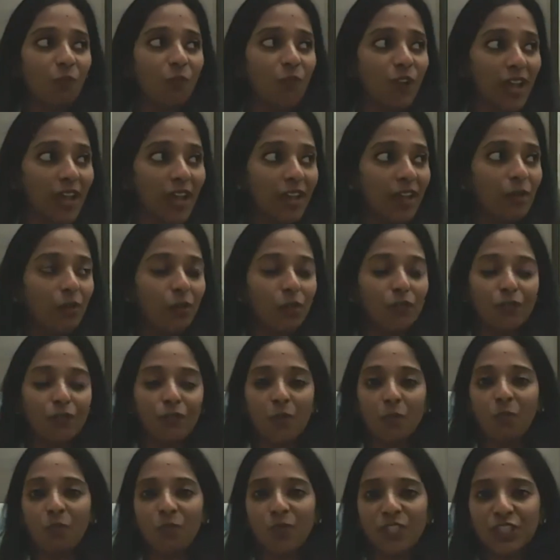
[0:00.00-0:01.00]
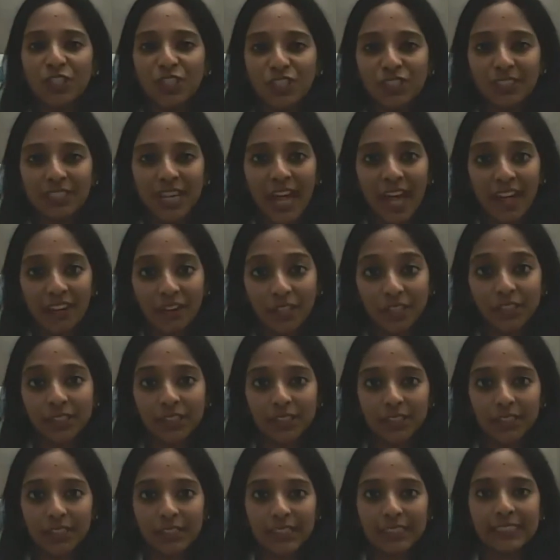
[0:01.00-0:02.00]
where or from which
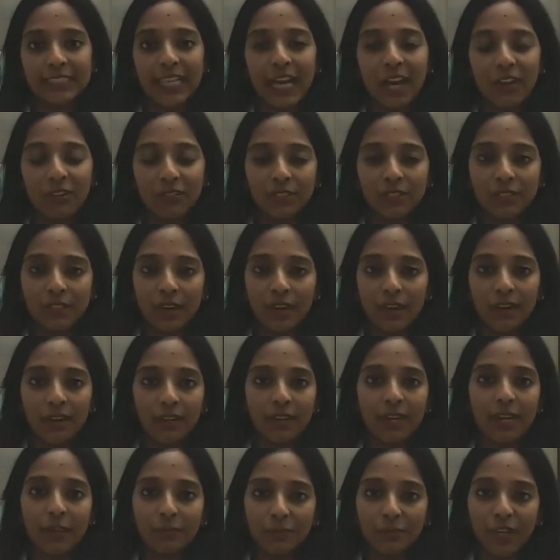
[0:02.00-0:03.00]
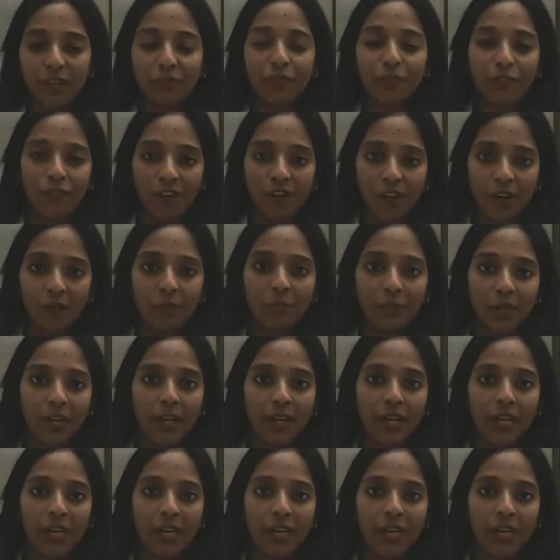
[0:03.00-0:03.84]
direction the sounds are coming from.